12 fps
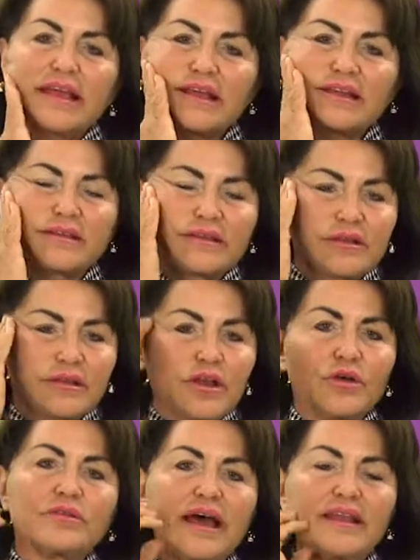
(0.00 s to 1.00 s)
It you
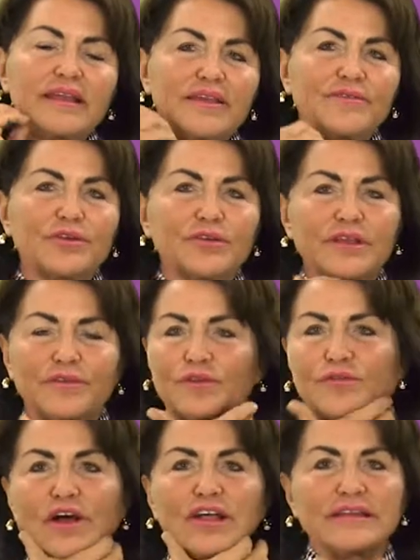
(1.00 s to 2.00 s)
know not if you're if
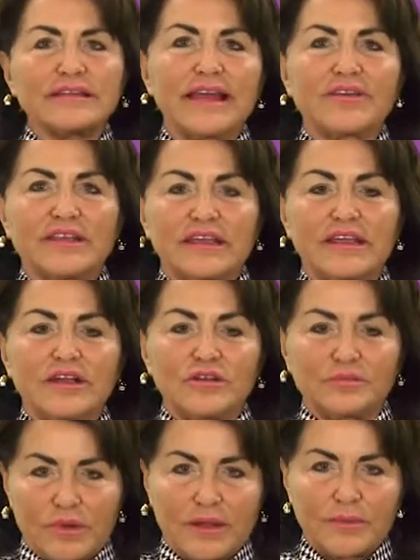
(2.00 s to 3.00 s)
you're falling down to here,
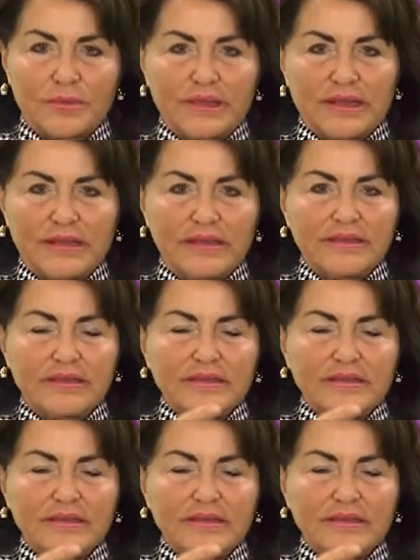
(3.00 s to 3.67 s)
you probably